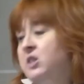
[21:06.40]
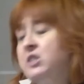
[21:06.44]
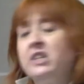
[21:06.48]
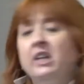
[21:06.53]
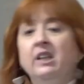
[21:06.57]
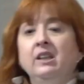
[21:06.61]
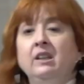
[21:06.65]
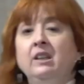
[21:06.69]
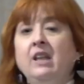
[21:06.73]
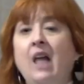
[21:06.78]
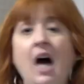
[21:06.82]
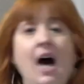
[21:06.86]

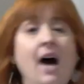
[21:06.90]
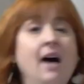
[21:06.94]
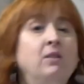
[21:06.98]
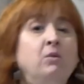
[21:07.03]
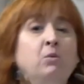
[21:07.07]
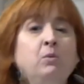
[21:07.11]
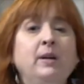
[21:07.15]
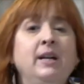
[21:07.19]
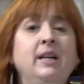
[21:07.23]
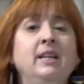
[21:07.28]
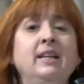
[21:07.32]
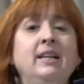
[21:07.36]
there's a
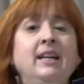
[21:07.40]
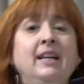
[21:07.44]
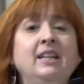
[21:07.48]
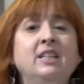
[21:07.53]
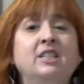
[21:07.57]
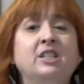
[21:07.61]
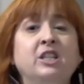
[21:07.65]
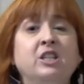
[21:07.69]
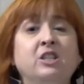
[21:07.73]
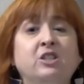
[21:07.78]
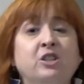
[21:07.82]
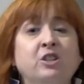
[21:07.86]
lot we
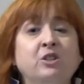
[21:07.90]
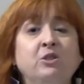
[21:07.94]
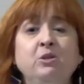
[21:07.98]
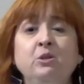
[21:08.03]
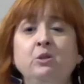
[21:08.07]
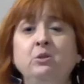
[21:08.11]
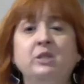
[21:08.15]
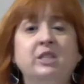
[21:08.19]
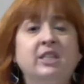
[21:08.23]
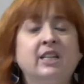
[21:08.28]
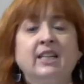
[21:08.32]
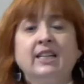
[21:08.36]
need to
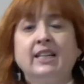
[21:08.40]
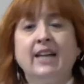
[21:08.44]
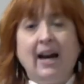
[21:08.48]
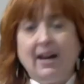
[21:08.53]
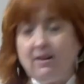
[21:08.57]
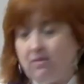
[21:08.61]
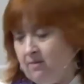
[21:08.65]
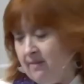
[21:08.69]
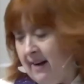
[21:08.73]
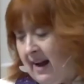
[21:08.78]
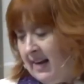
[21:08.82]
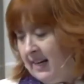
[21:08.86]
do to
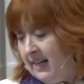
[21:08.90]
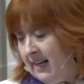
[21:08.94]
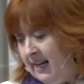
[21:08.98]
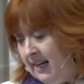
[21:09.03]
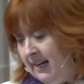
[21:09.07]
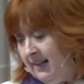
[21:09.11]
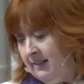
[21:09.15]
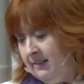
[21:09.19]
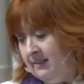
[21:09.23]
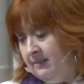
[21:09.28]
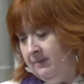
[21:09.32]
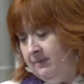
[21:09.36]
get
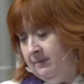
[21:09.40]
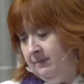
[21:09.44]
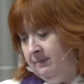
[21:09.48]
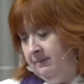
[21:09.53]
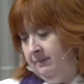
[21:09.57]
ready,